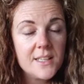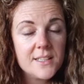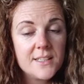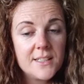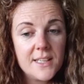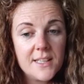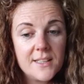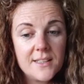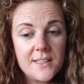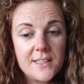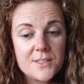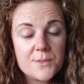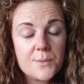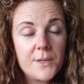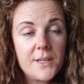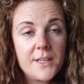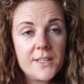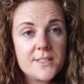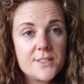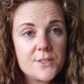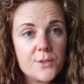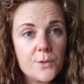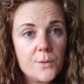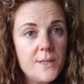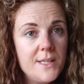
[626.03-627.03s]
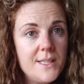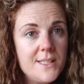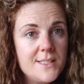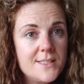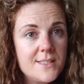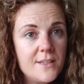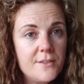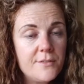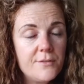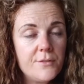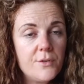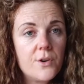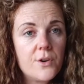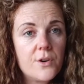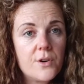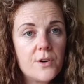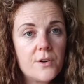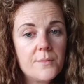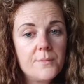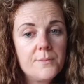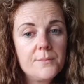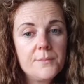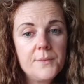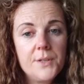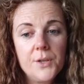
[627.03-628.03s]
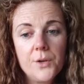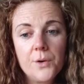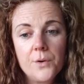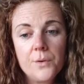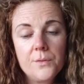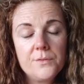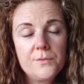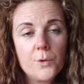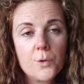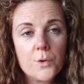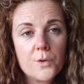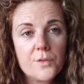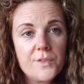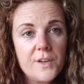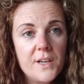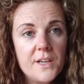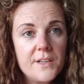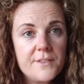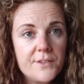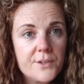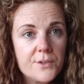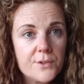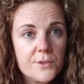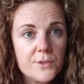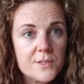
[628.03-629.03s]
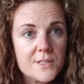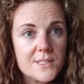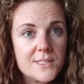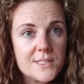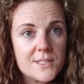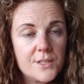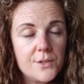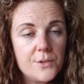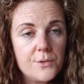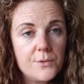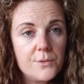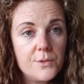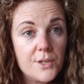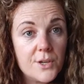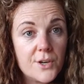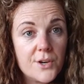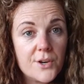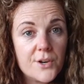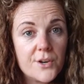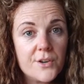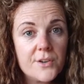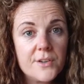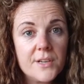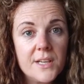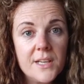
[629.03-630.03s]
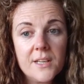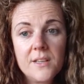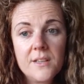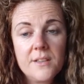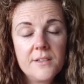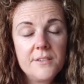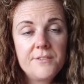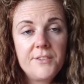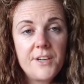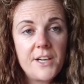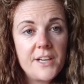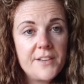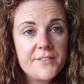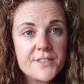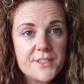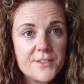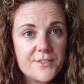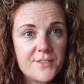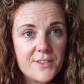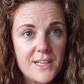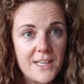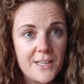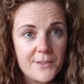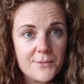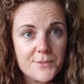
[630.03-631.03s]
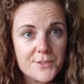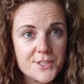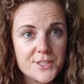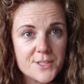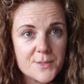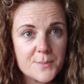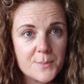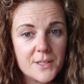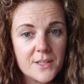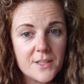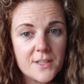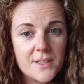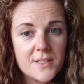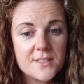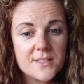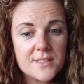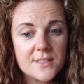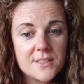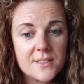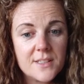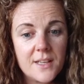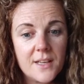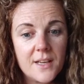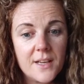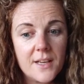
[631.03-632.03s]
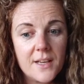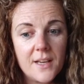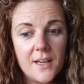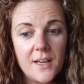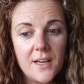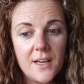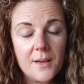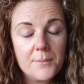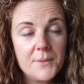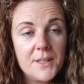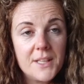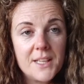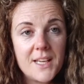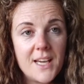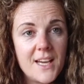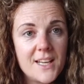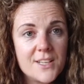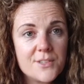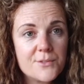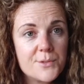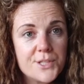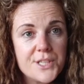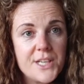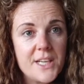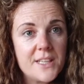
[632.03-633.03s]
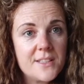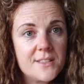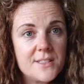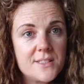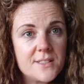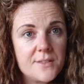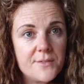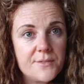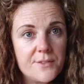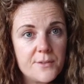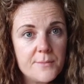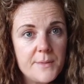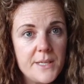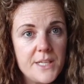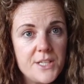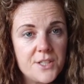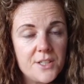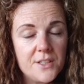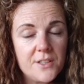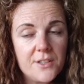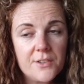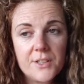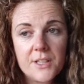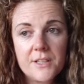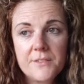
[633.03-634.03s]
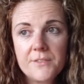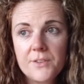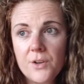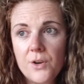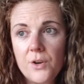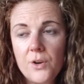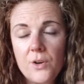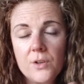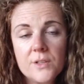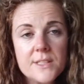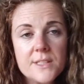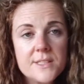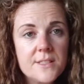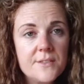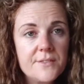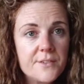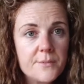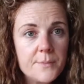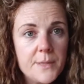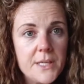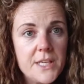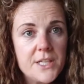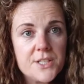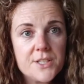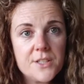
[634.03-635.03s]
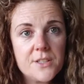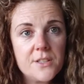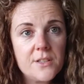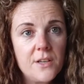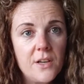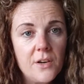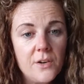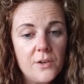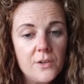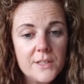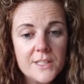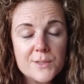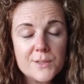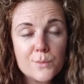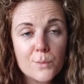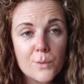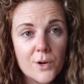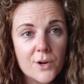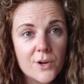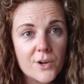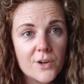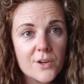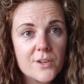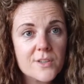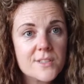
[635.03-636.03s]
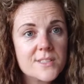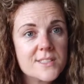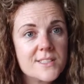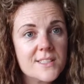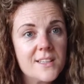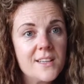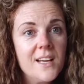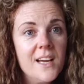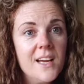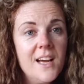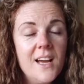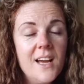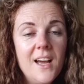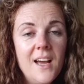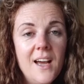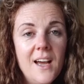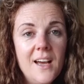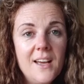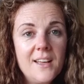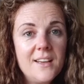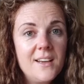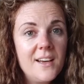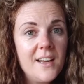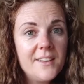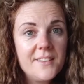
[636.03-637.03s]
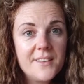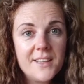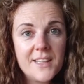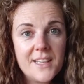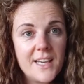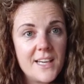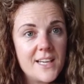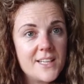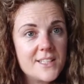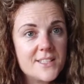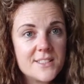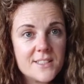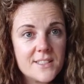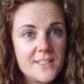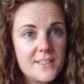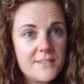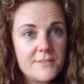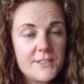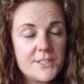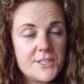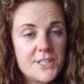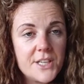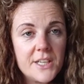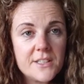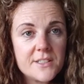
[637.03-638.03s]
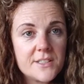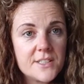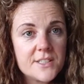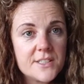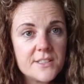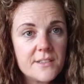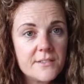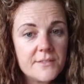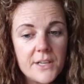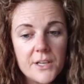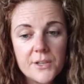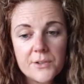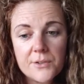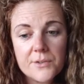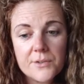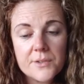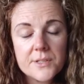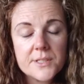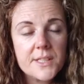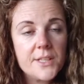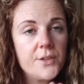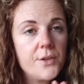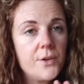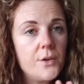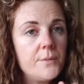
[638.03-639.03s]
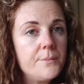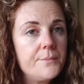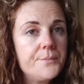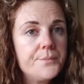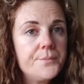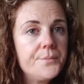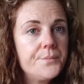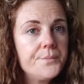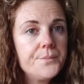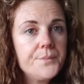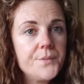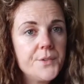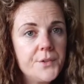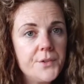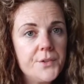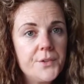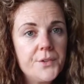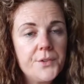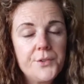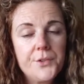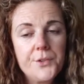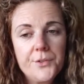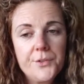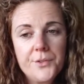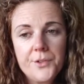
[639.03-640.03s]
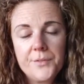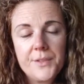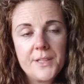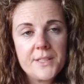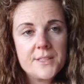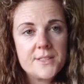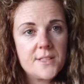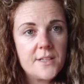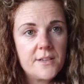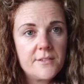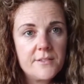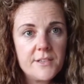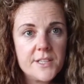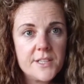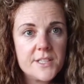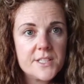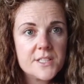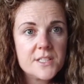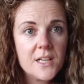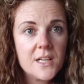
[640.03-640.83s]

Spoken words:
That's why it's so easy for, you know, 4 or 5-year-olds to learn 5 different languages, because they can't reject this information. They're given all this information, all these words, and they can't reject it. They're not going to say no, that's not right.